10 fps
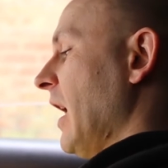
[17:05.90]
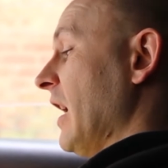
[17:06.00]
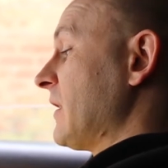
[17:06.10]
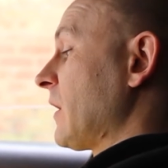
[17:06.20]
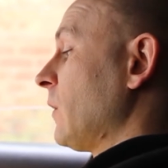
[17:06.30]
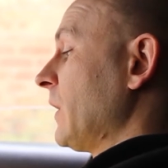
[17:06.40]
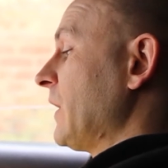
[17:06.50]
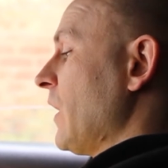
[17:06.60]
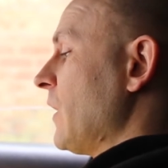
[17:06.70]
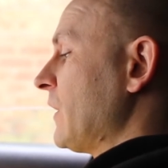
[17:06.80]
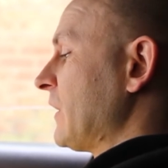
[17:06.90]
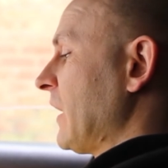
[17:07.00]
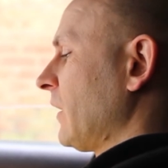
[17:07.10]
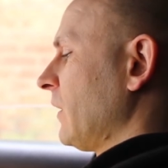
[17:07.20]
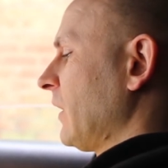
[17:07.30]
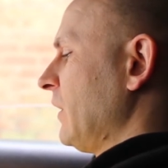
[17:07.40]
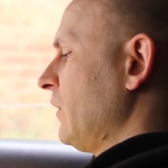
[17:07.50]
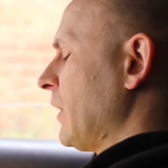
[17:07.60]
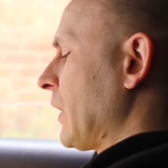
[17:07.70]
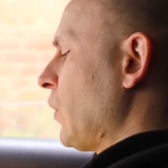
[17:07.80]
As the cooling air settled
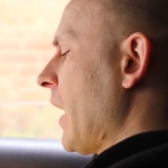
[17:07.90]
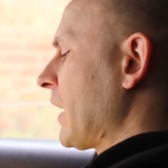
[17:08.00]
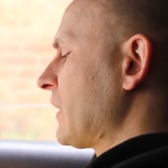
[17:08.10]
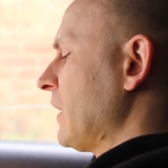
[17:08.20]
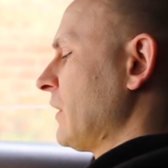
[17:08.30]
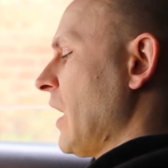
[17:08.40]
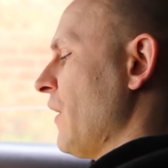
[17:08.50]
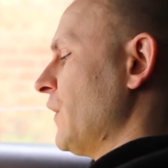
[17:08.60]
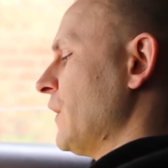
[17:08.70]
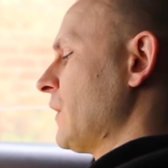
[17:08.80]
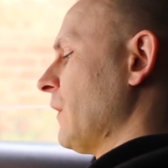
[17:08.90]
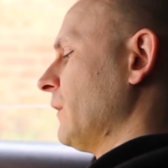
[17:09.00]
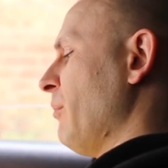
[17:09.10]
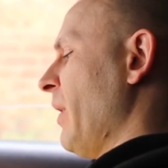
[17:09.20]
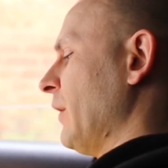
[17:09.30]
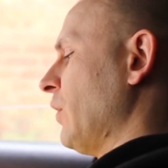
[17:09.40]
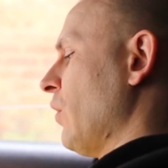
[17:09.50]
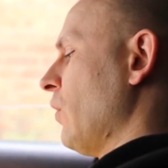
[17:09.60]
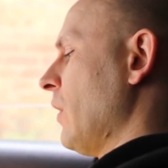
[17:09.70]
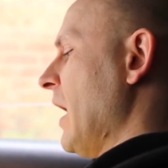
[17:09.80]
into the cracks and caverns of the
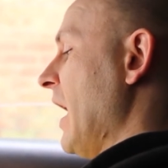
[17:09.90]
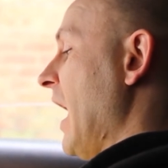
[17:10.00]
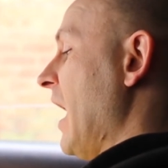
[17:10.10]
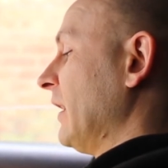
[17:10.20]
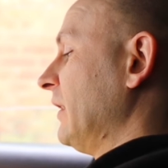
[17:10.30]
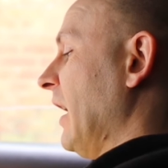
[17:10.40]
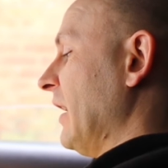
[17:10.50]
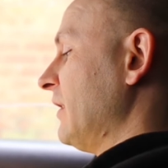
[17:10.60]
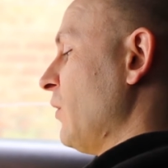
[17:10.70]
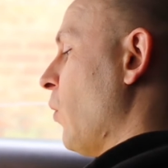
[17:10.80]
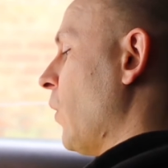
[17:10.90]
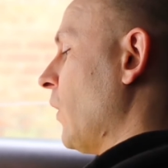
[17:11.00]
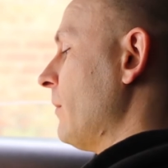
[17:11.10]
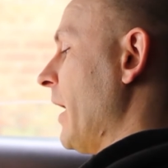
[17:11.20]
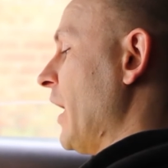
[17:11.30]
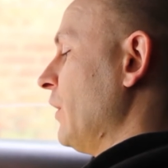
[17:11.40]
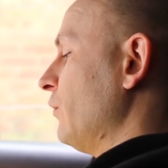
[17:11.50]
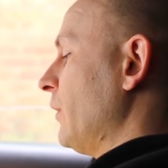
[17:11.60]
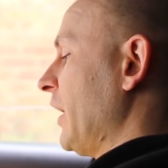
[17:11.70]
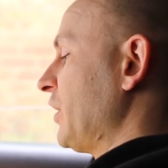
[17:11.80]
plateau, and the warm air
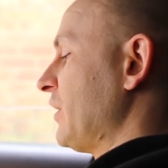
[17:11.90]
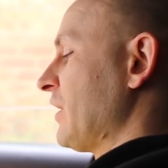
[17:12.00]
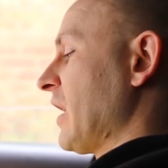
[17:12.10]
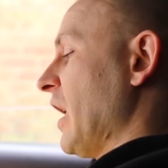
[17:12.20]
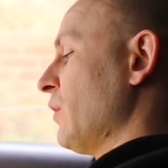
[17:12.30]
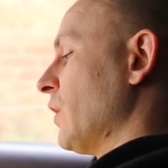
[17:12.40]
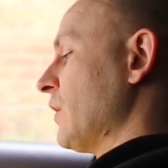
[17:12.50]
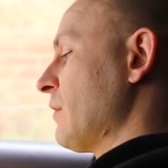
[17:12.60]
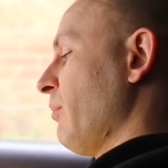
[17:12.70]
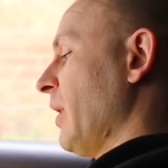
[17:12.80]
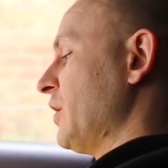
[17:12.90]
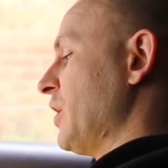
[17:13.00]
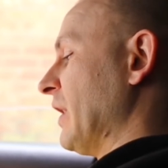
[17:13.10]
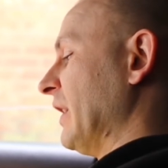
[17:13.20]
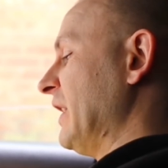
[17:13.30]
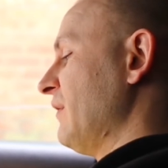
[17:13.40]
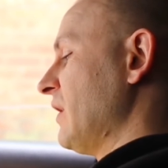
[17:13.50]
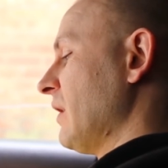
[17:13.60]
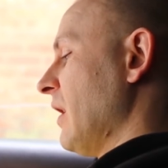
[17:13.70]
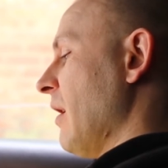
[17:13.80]
rushed skywards, pulling
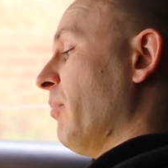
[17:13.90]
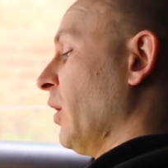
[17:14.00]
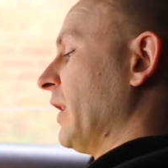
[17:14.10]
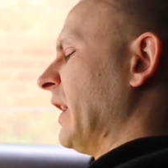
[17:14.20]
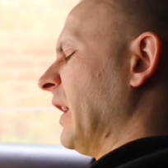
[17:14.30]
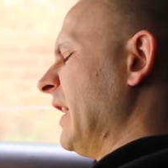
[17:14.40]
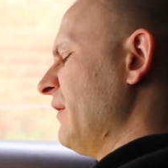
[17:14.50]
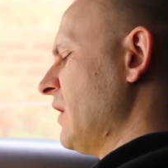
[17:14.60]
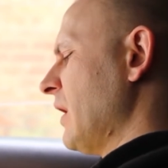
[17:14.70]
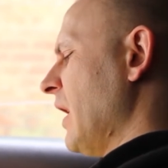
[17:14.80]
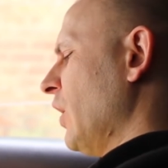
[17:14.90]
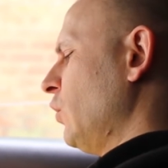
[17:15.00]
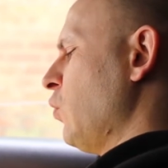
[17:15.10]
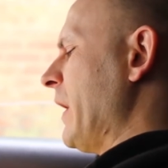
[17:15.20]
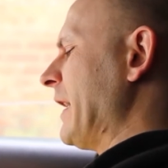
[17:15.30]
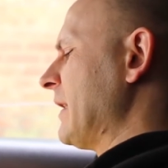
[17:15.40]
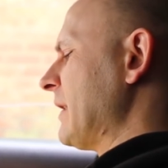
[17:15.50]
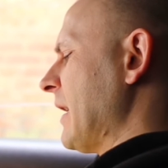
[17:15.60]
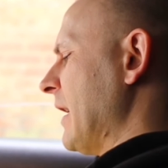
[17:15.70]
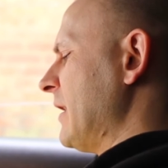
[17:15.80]
leaves,
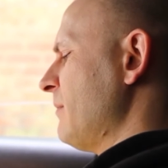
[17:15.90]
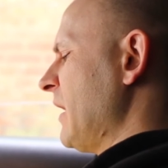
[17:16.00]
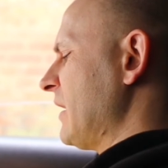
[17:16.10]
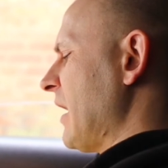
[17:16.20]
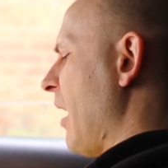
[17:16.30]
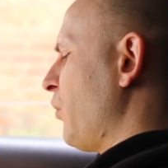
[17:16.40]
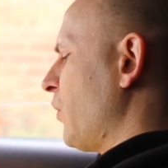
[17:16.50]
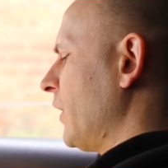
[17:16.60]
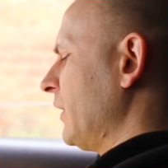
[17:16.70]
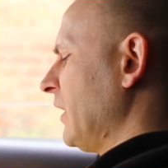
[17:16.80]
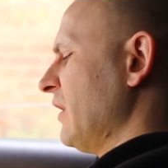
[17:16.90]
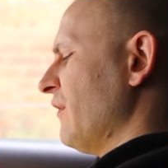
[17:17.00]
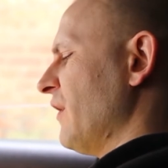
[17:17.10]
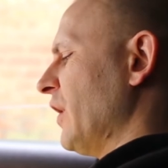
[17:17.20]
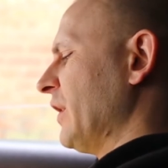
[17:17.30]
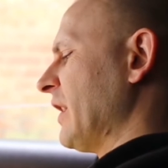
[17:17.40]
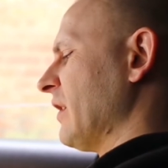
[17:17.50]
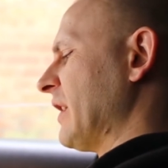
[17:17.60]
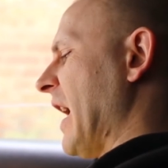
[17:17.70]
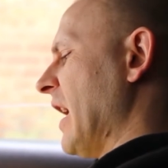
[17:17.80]
twigs, and mist upward in the
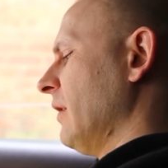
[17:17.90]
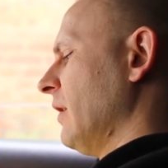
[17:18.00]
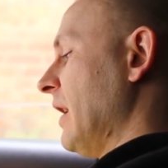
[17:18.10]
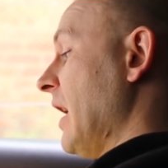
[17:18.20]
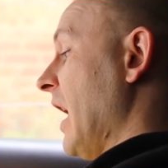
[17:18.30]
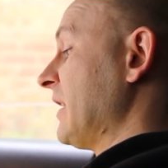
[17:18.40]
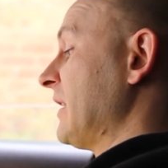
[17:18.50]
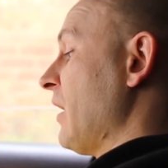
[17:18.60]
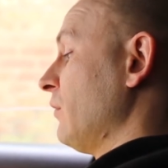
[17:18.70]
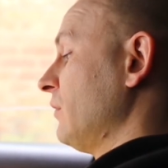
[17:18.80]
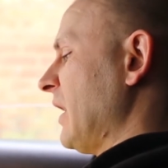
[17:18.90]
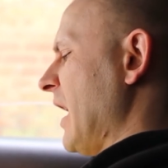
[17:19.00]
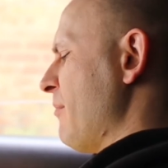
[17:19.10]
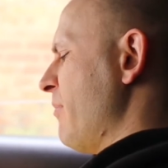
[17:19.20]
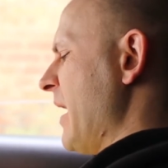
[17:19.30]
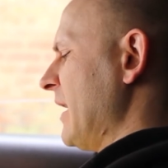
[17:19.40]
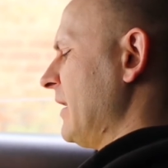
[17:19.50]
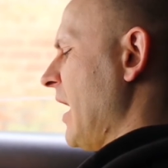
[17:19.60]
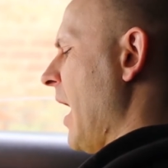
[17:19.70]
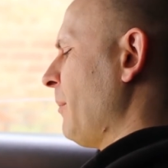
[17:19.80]
vertical gale, a sound
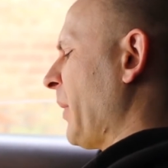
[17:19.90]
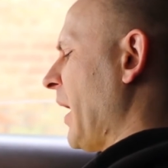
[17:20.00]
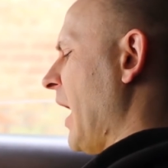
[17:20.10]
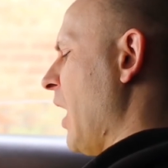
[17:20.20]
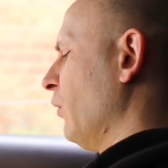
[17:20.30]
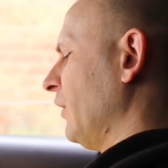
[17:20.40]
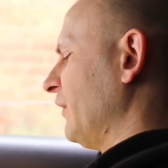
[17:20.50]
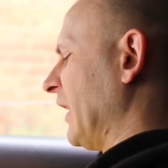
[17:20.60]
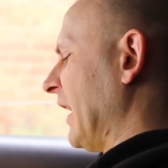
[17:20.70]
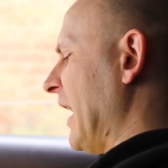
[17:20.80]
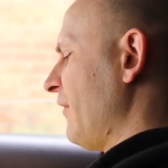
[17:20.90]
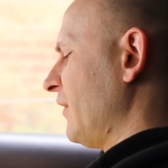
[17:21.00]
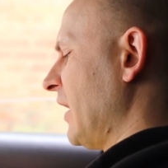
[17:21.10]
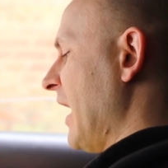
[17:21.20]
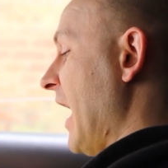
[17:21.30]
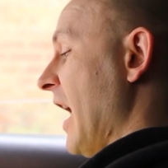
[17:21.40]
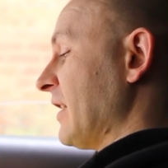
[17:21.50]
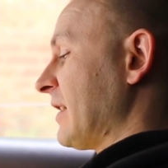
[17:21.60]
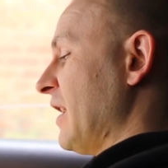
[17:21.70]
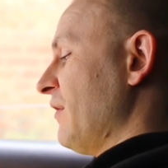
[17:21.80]
abed up out of the cleft,
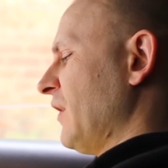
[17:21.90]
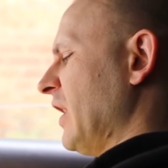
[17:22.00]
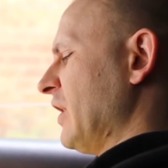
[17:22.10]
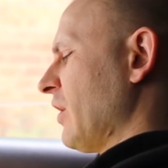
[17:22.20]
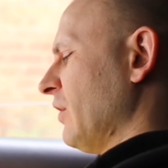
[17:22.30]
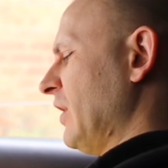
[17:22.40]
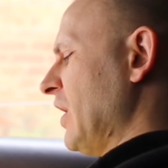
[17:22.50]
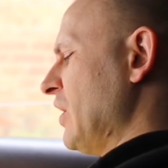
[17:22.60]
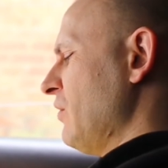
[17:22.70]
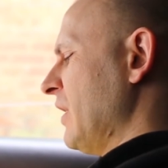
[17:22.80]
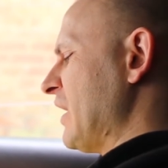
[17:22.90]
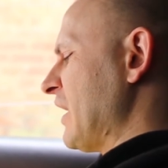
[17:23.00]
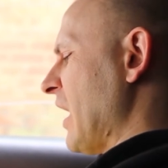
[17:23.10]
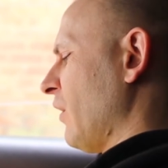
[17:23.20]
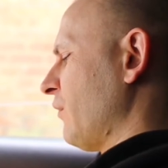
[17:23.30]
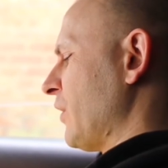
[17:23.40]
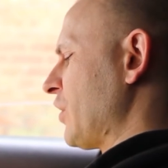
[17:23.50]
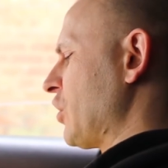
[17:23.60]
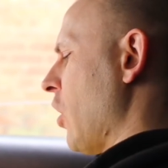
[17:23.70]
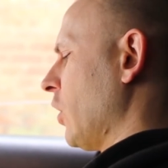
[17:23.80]
as if the continent itself
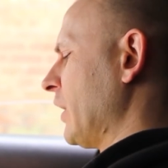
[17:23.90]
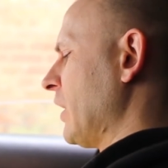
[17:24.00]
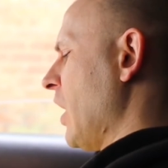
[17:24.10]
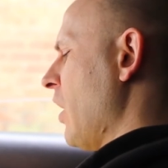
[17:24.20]
was calling